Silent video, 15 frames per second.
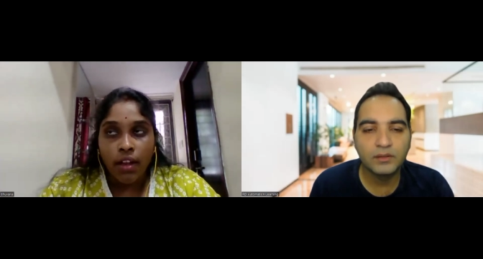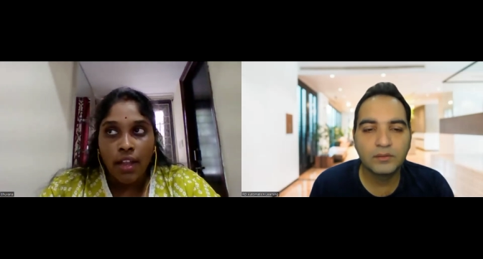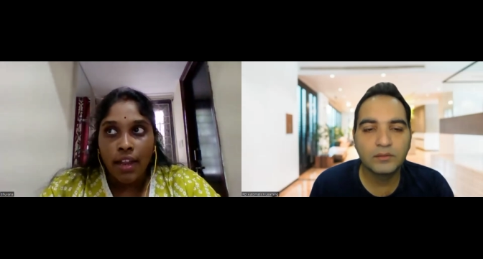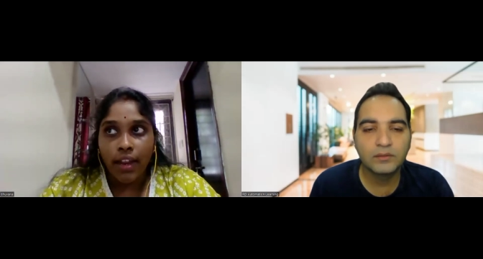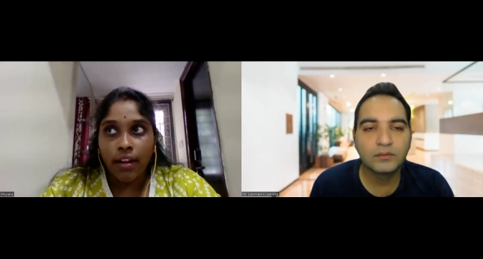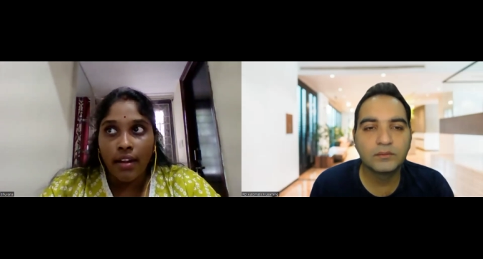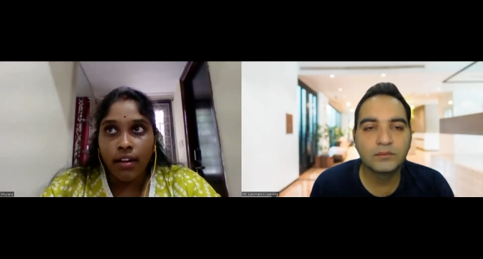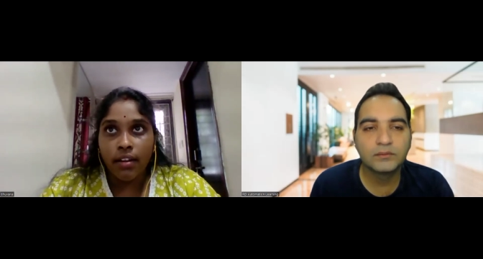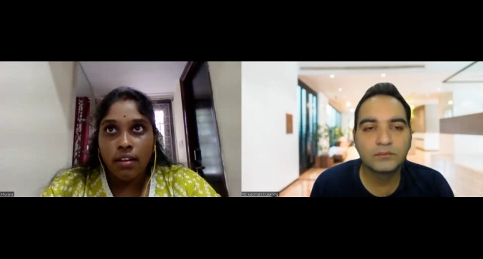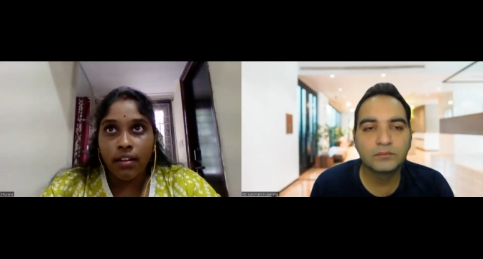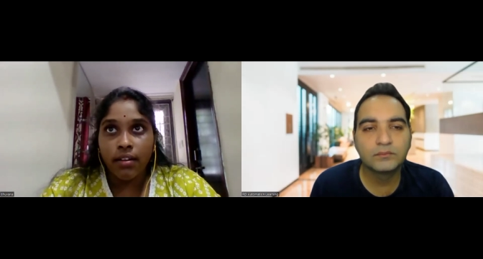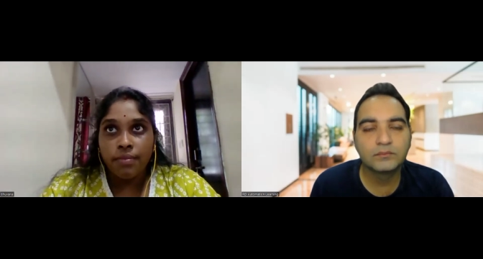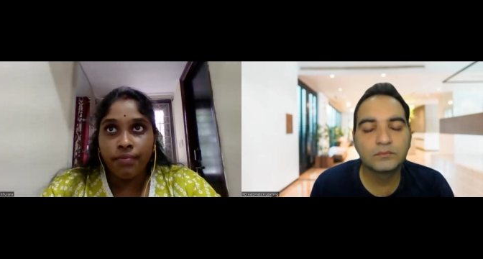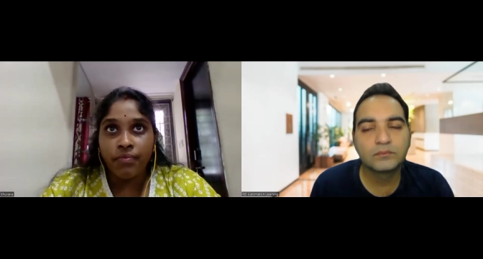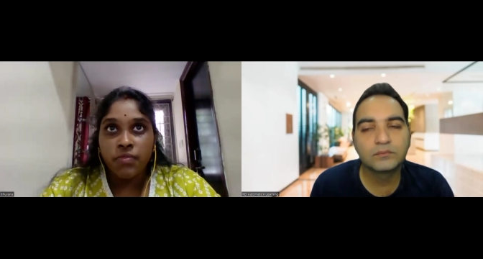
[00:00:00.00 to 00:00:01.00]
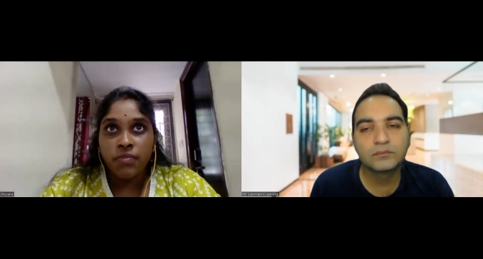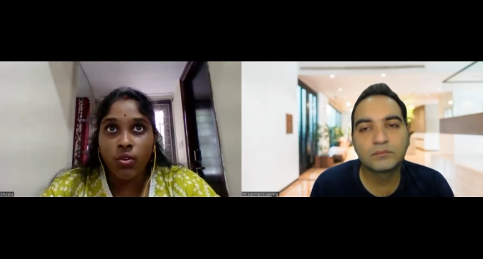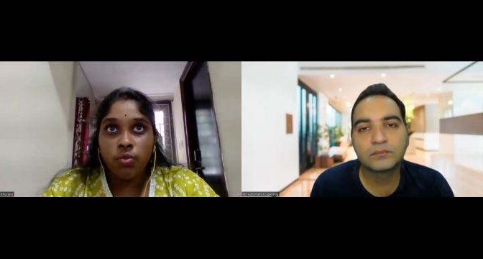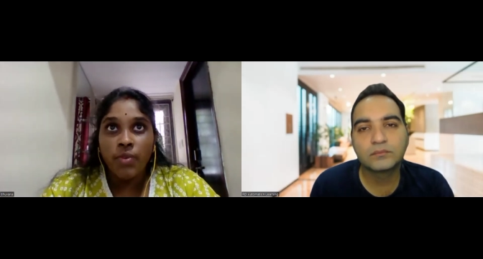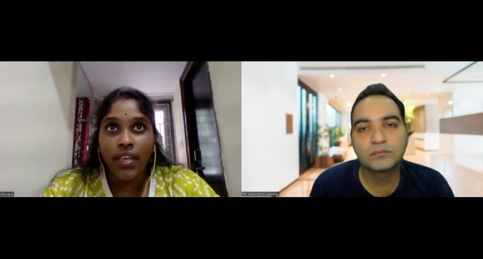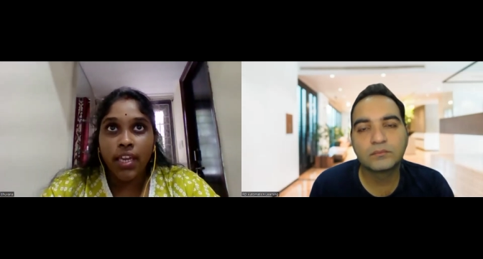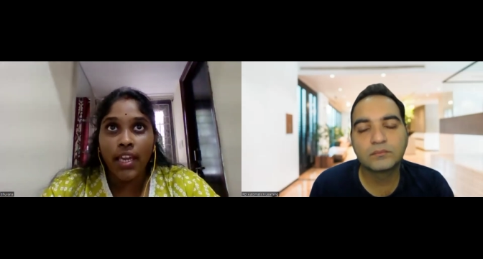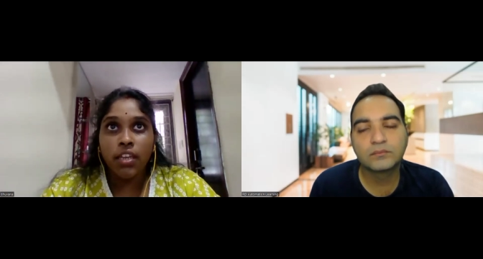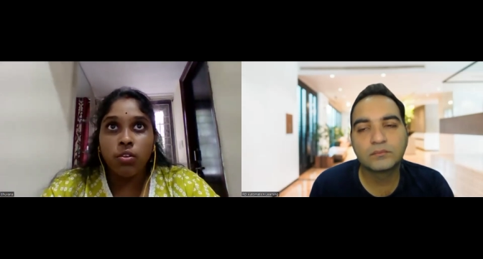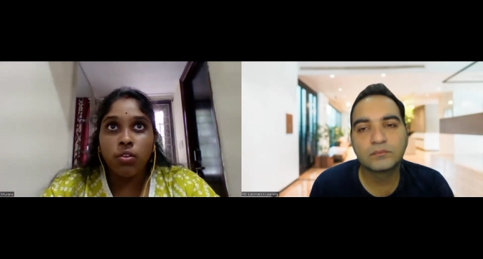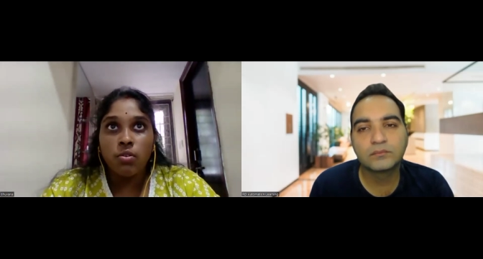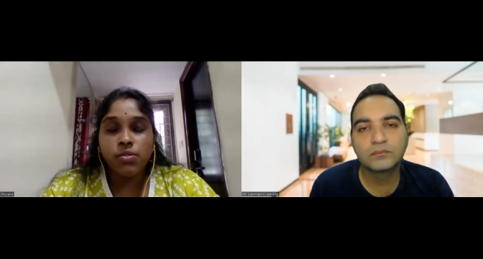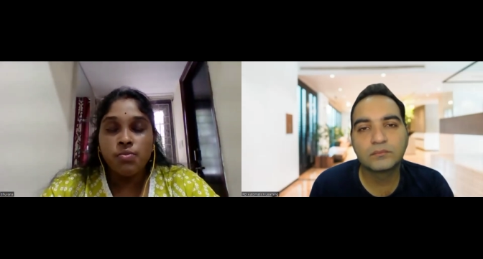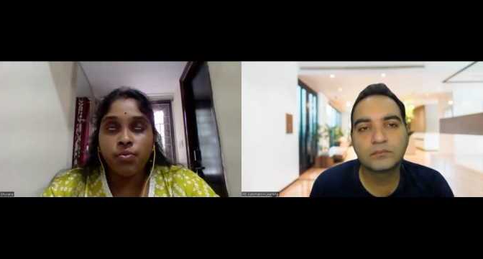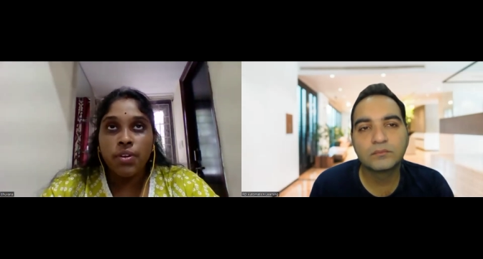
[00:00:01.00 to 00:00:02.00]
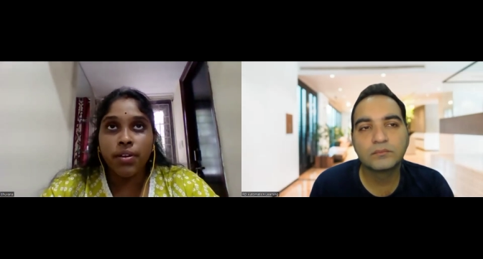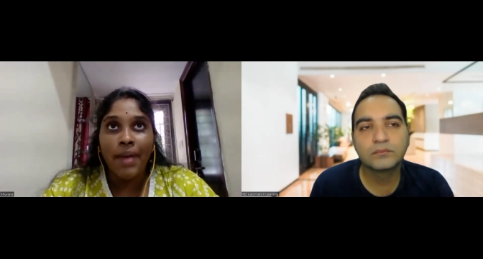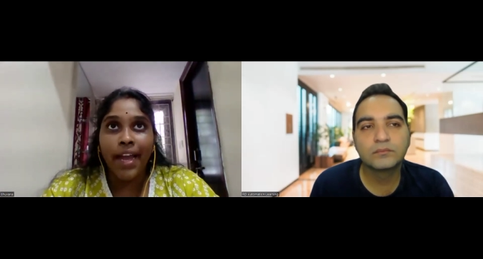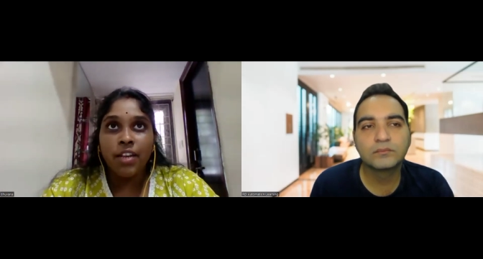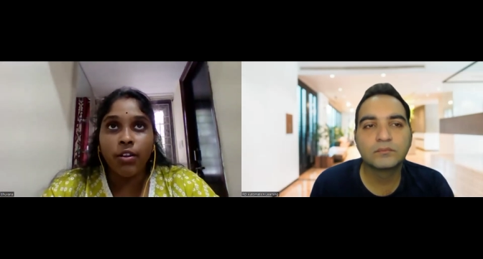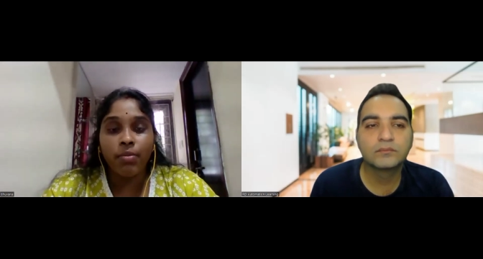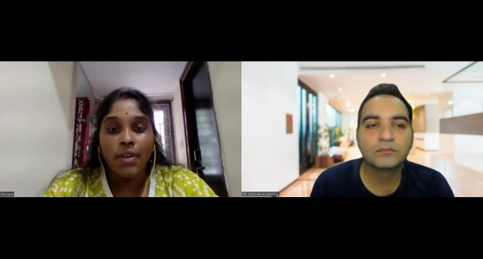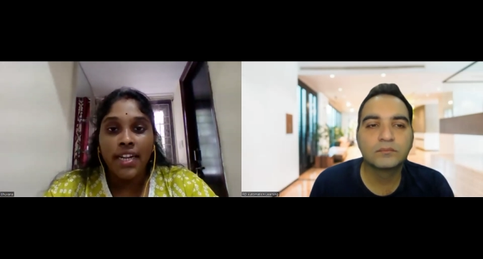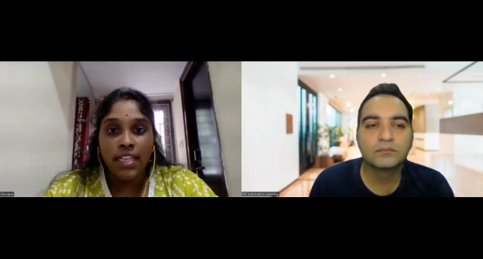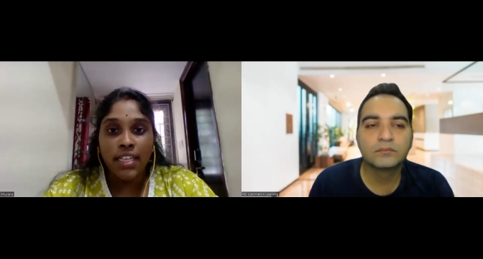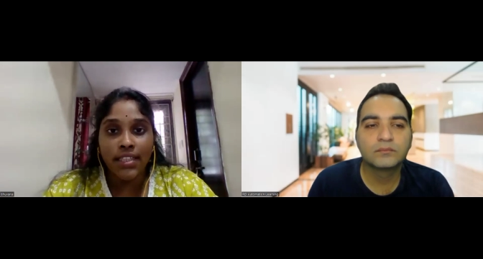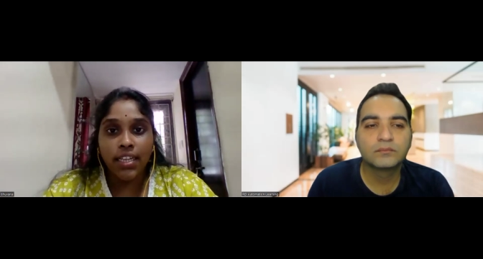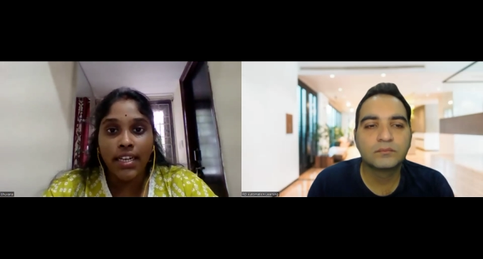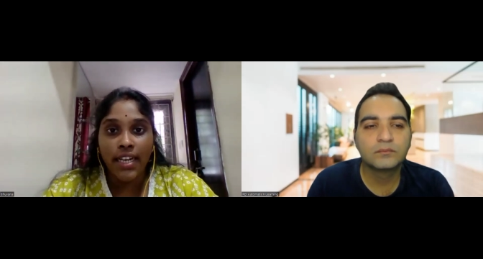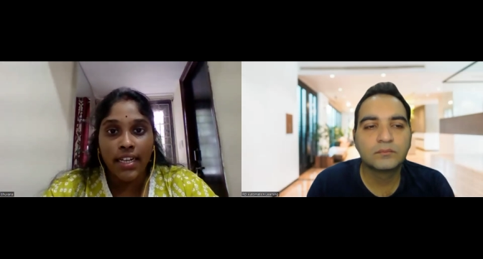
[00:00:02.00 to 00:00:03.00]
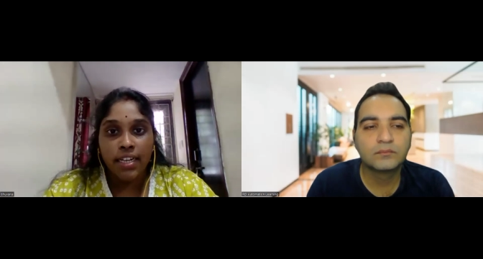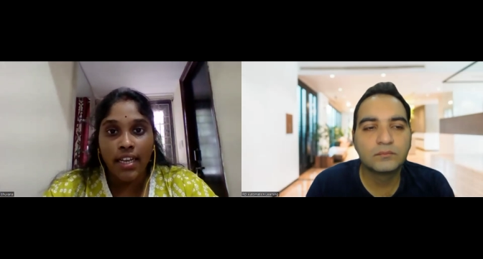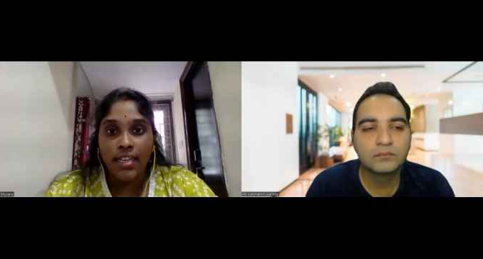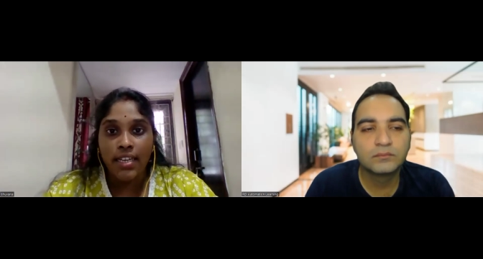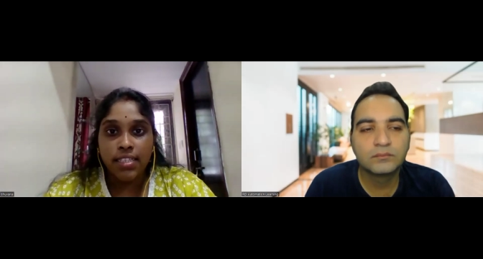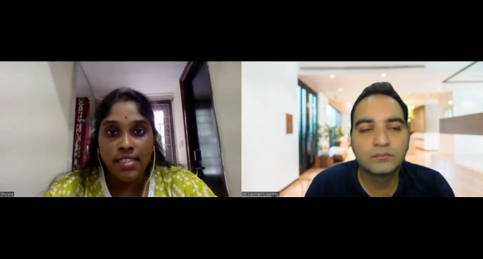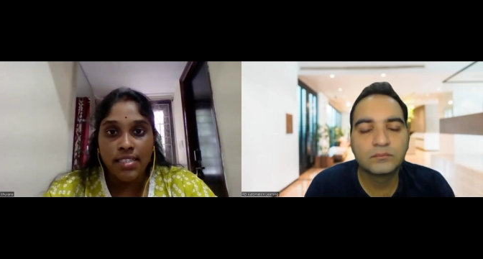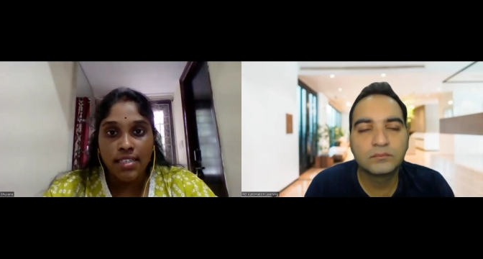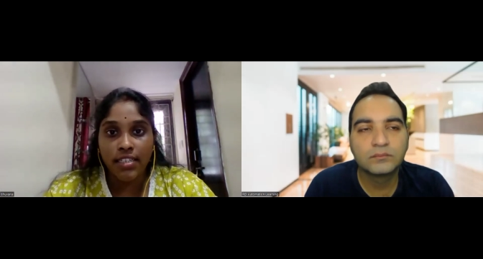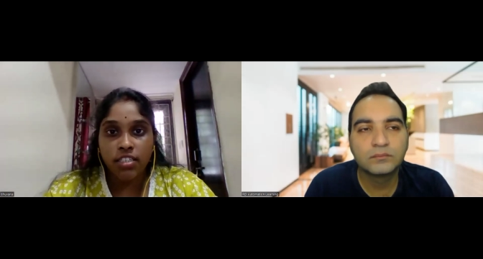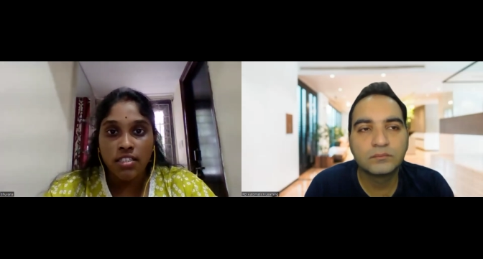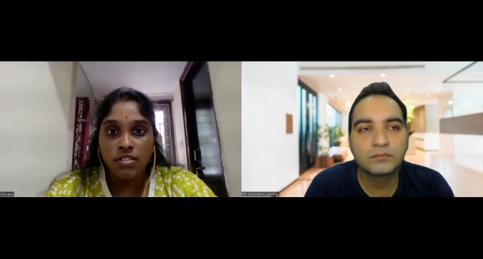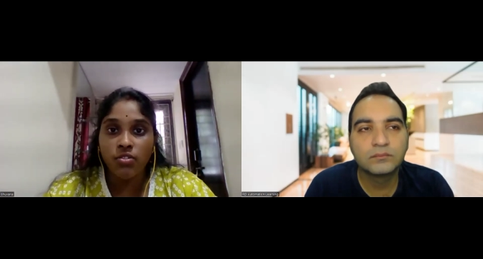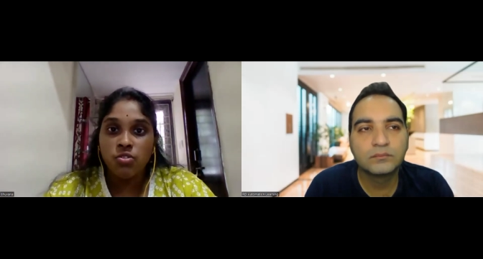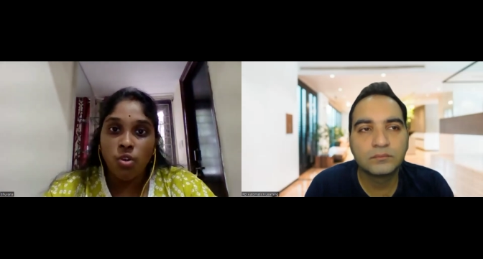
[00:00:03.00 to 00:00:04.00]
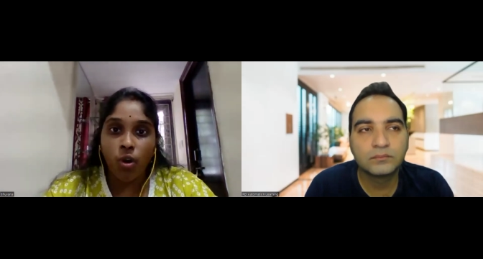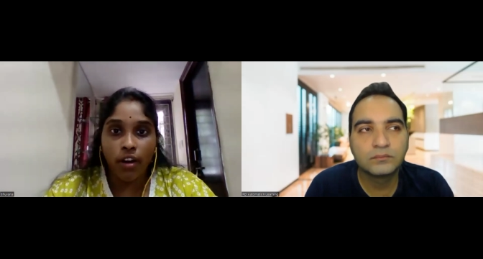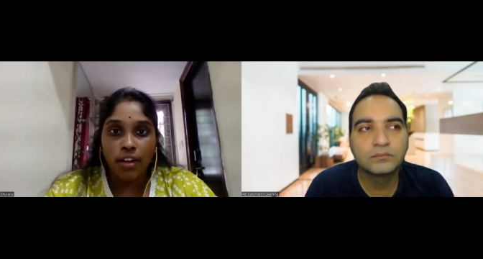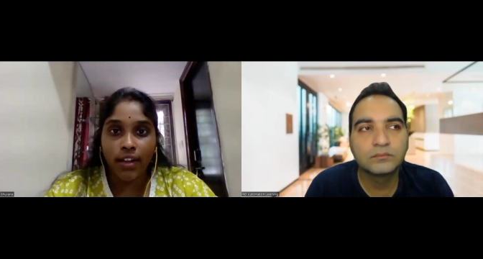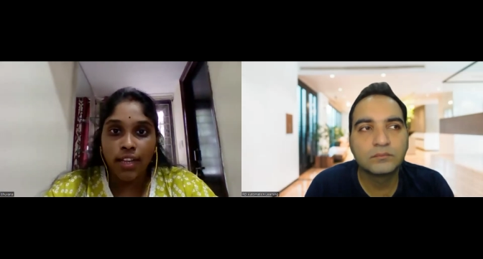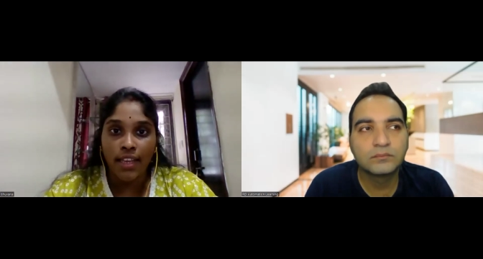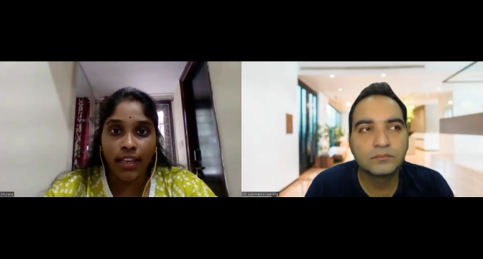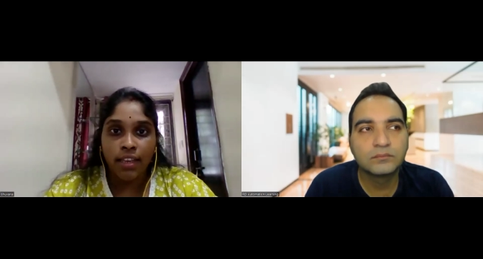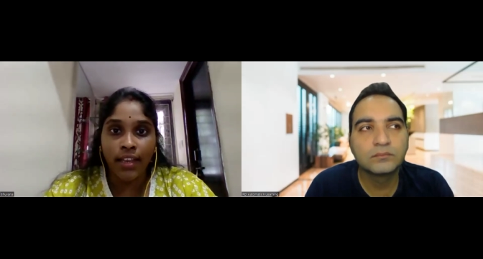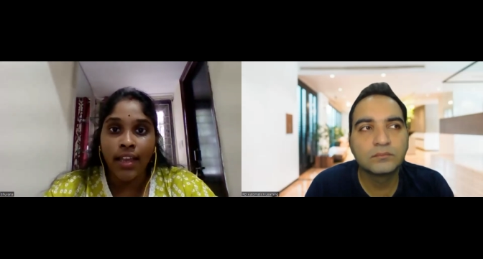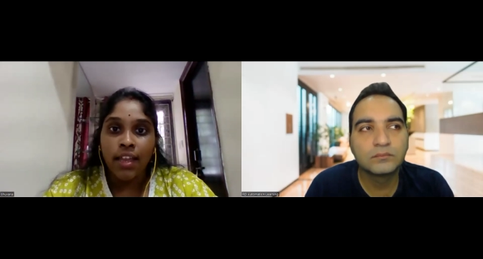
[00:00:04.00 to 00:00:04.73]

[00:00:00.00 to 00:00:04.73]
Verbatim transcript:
Speaker 1: and uh, so we can use for manipulating the data insertion sorting